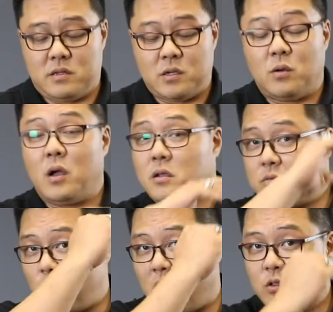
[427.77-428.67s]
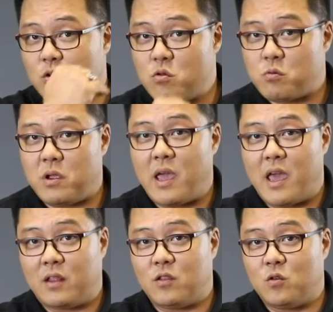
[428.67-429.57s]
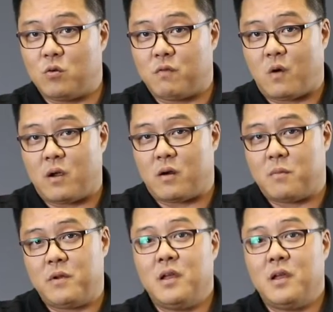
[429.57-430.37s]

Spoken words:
So 1, 2, 3 had to do with firearm.